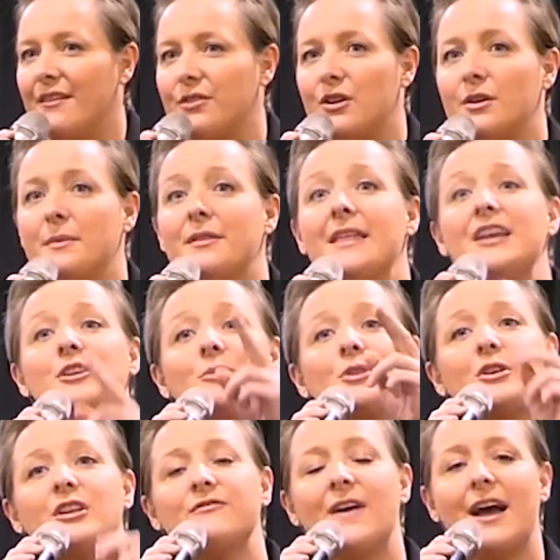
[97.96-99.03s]
have 30, but thank you,
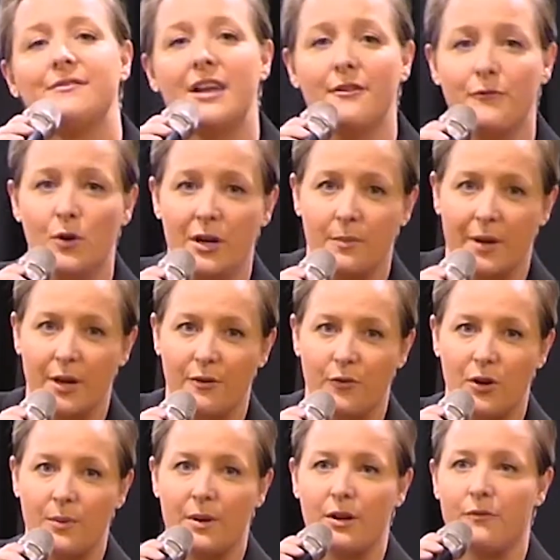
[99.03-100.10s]
35, now 40, but go
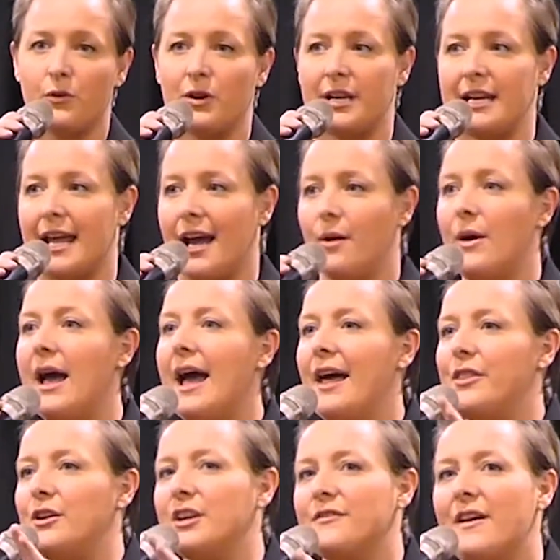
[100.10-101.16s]
40, but go 40 now.
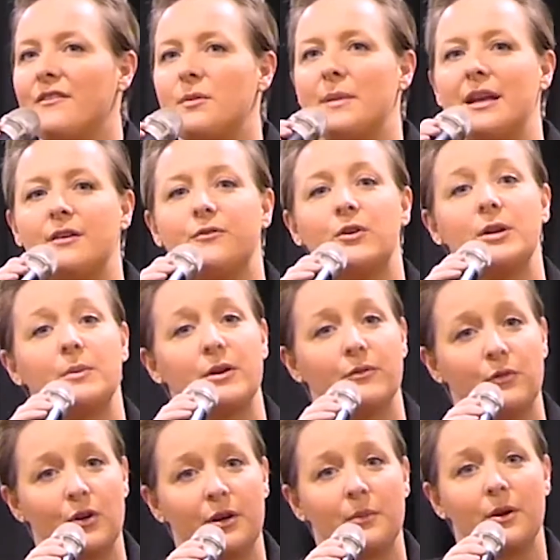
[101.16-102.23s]
35, then 40, but go
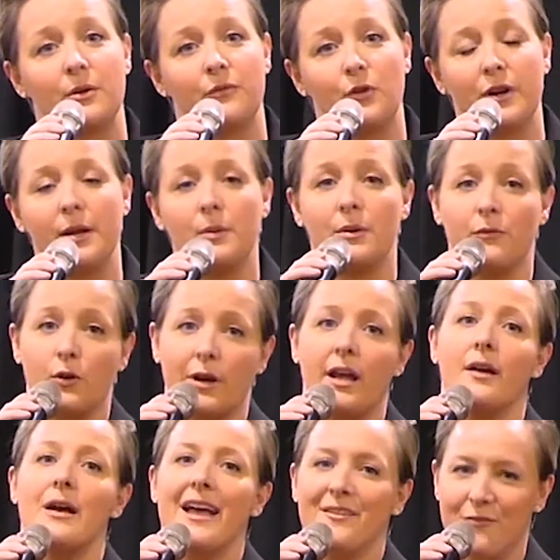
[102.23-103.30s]
40, but go 40, but go
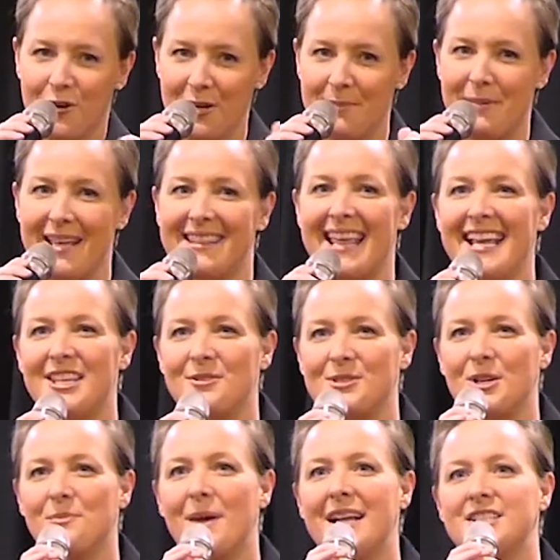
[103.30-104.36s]
40. 40, thank you
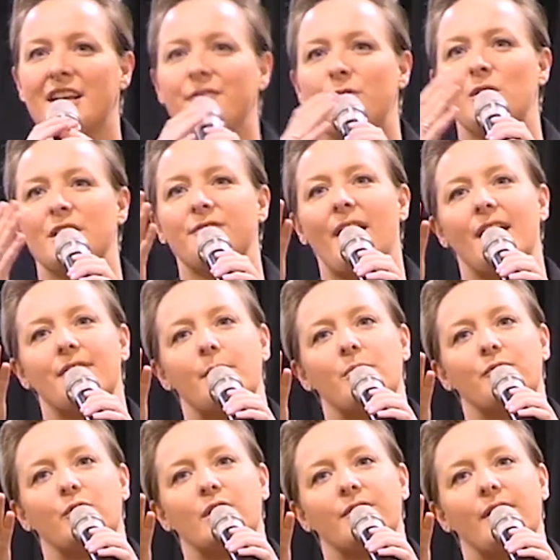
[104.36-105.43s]
so much. Now 45,
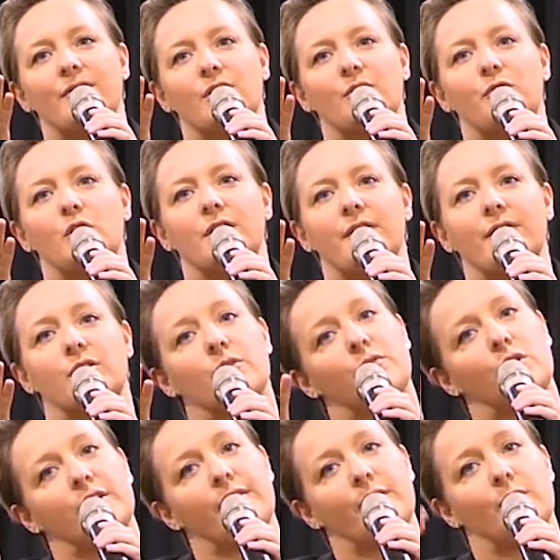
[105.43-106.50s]
I'm 45, go 45, go
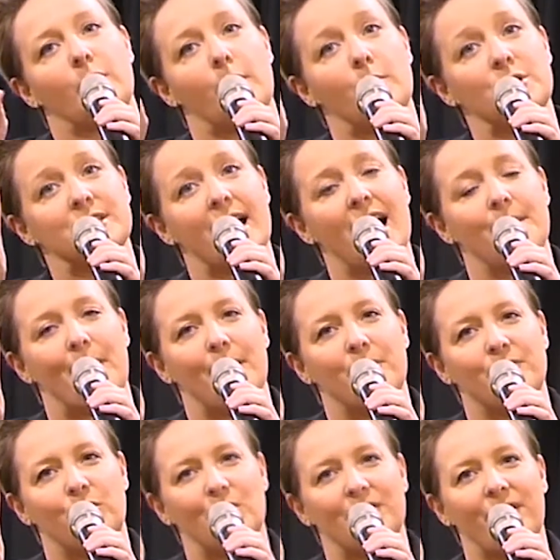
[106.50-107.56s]
45, go one more time. Have
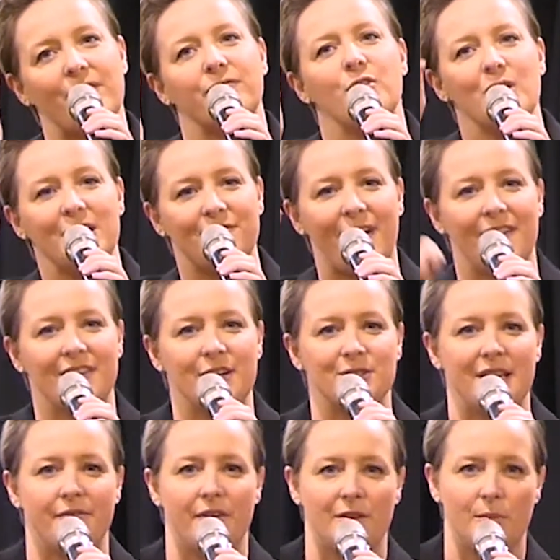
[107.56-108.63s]
a 45, 45, you go
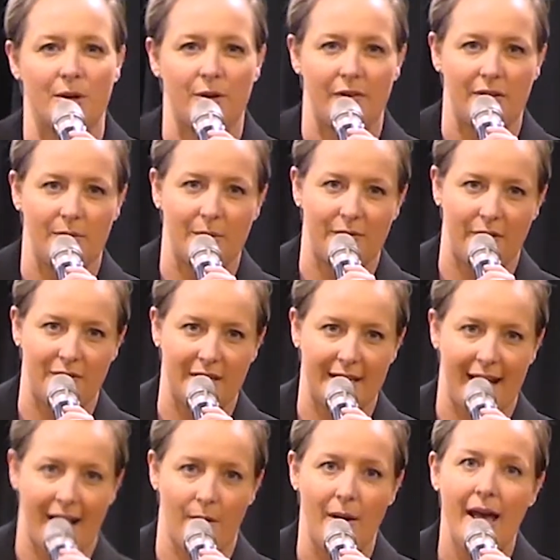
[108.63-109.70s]
down 50, but go 50, but go 50
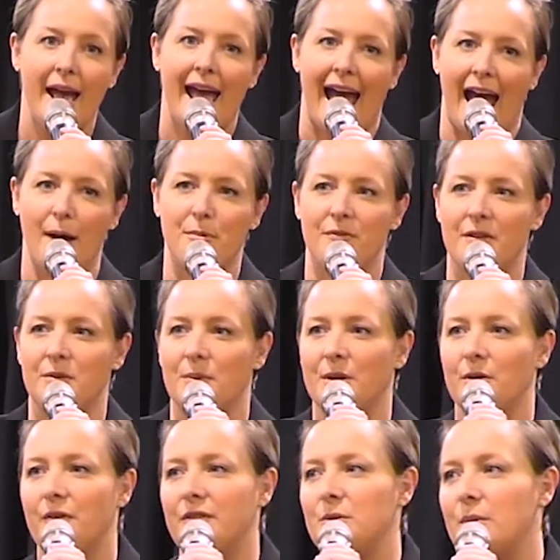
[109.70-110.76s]
now. Have a 50, but
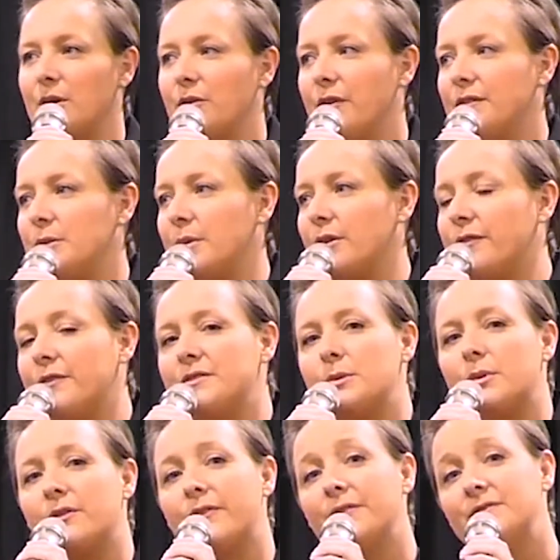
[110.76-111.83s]
go 50, but go 50, but go 50,
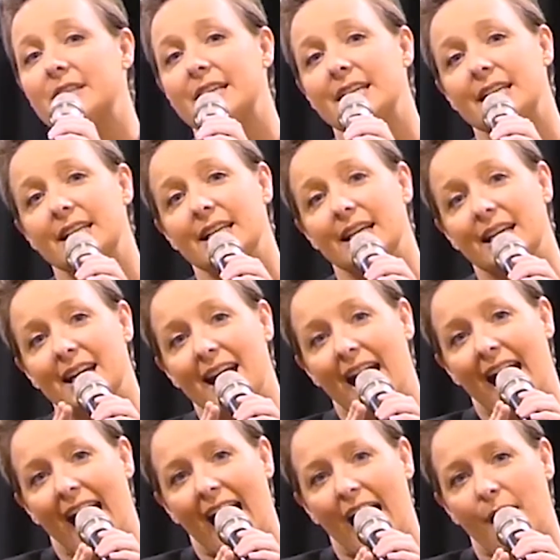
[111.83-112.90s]
but go 50.
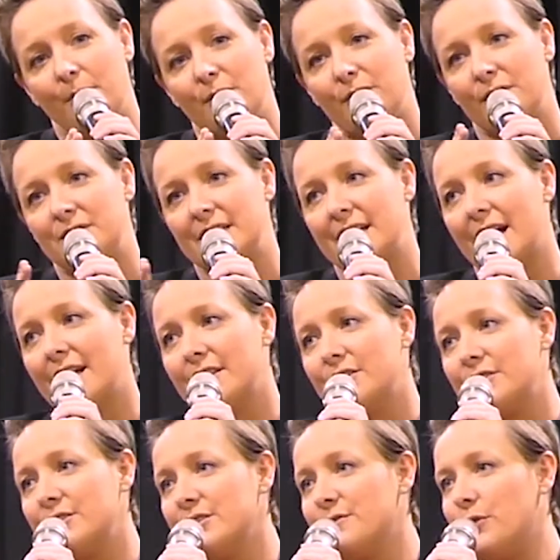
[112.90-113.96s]
Add a
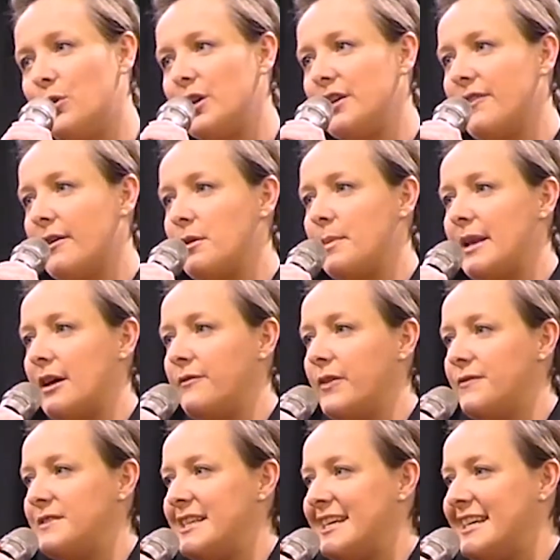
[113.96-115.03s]
$50, 45 and a
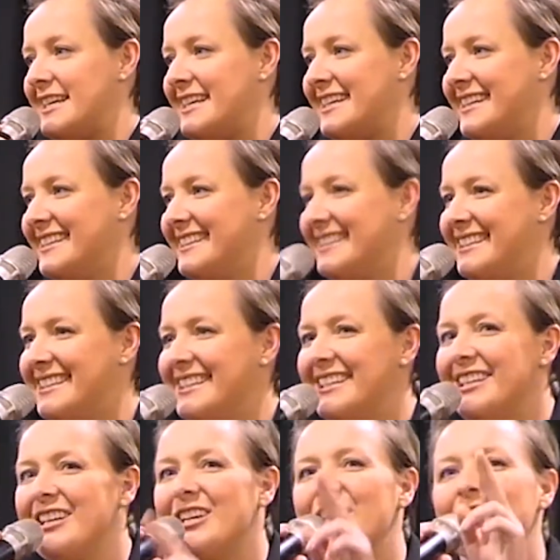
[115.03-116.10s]
50.
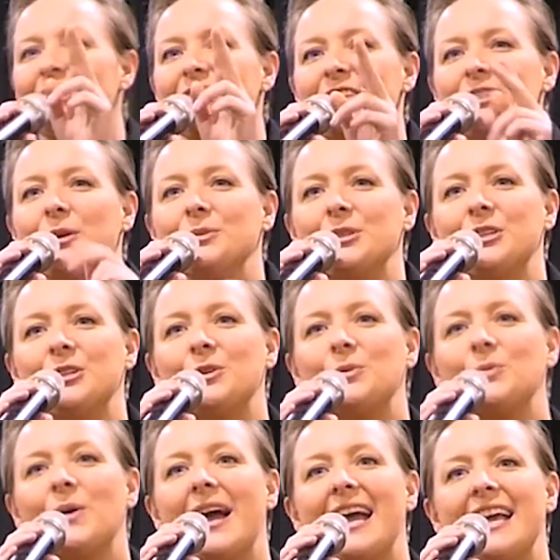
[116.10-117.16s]
Sold it your
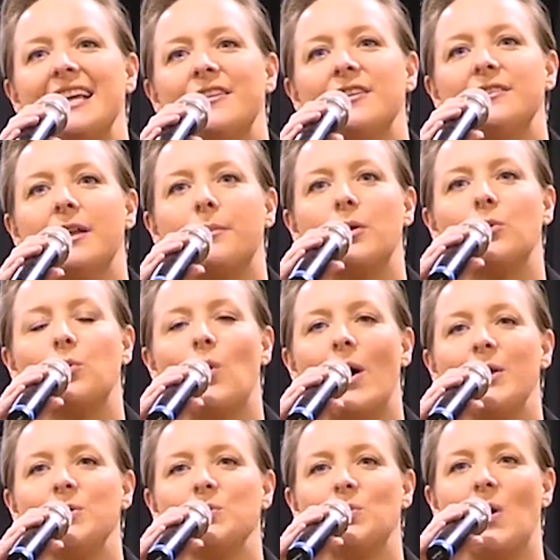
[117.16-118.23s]
way, number
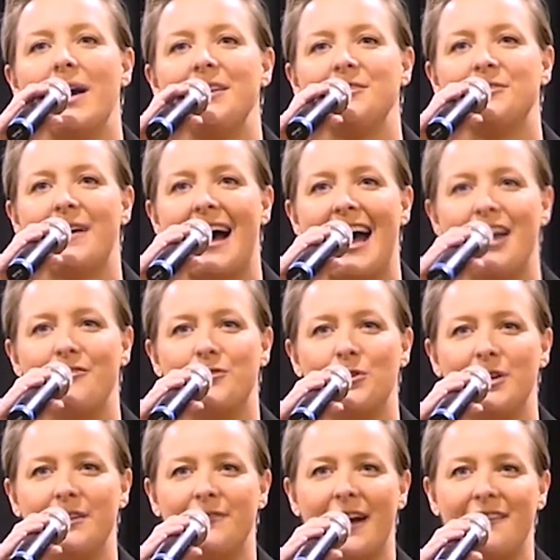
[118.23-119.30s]
115,
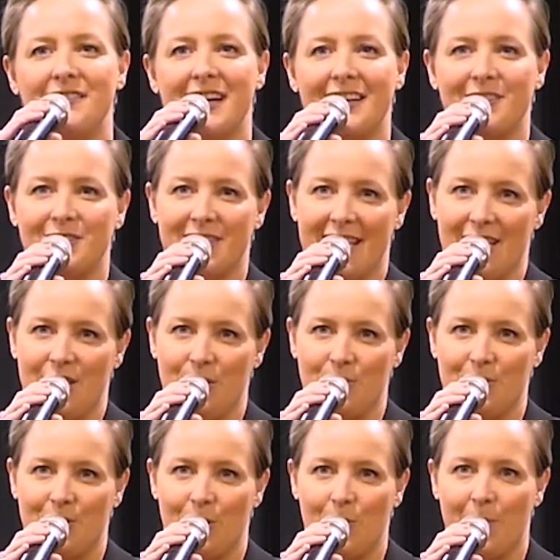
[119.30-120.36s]
$45, thank you
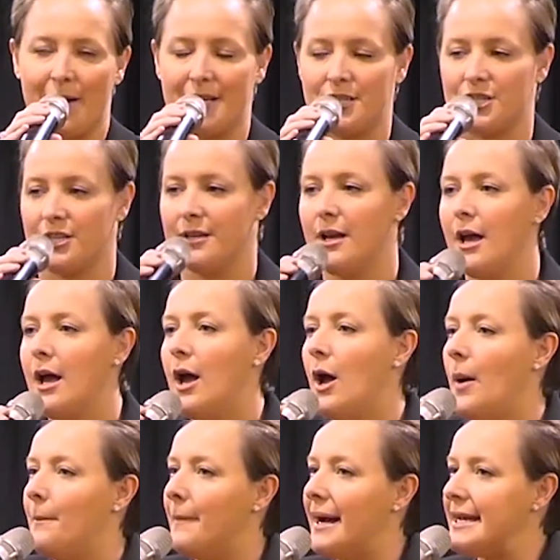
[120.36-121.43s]
so much.
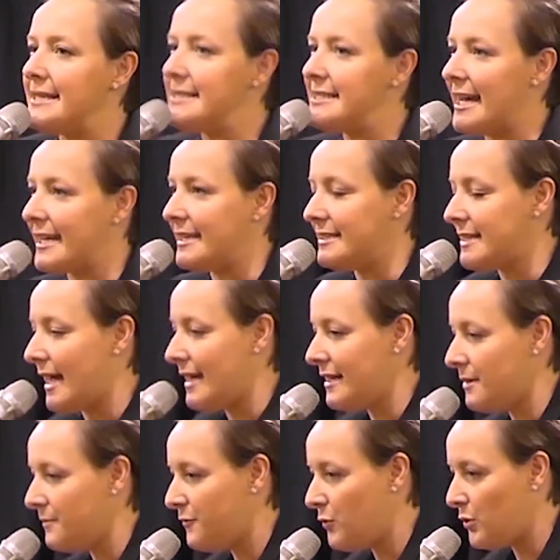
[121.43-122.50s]
My second
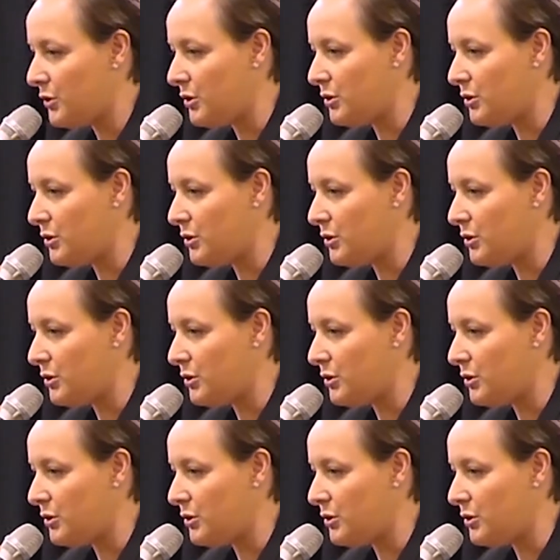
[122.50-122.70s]
item for